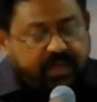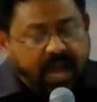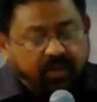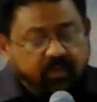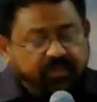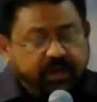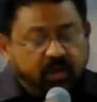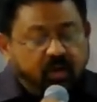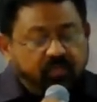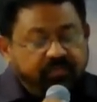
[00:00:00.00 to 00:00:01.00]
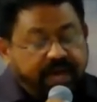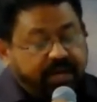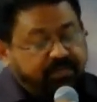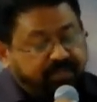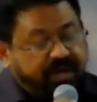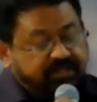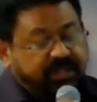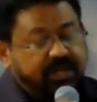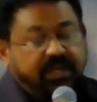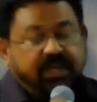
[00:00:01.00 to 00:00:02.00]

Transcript: How do we know we are impartial?